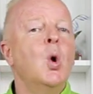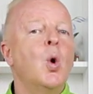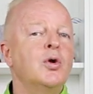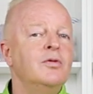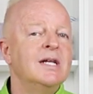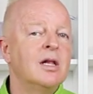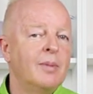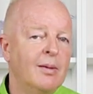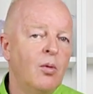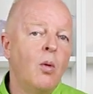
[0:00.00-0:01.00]
or you need a little
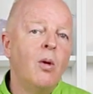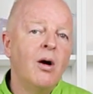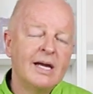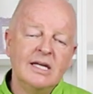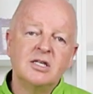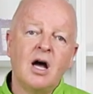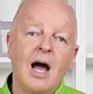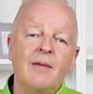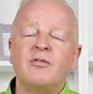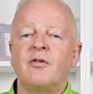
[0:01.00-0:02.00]
bit more working
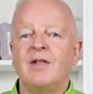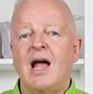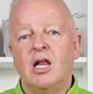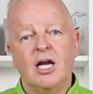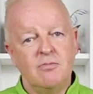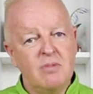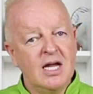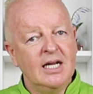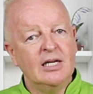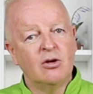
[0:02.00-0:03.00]
time for a flower like a
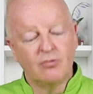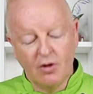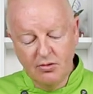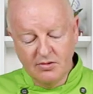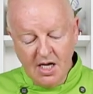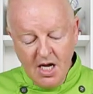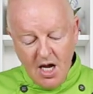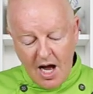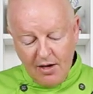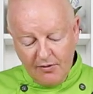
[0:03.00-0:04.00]
peony or rose,
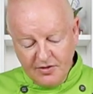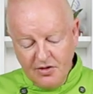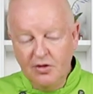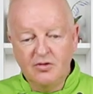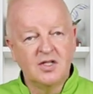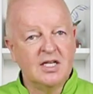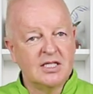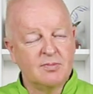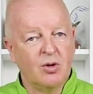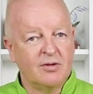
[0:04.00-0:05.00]
I often use
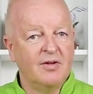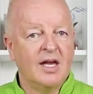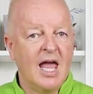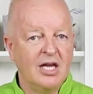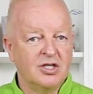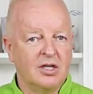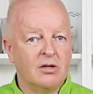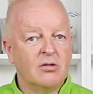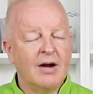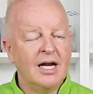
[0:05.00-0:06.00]
this
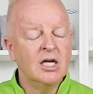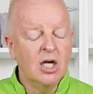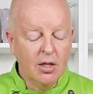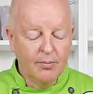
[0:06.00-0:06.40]
modification, all right?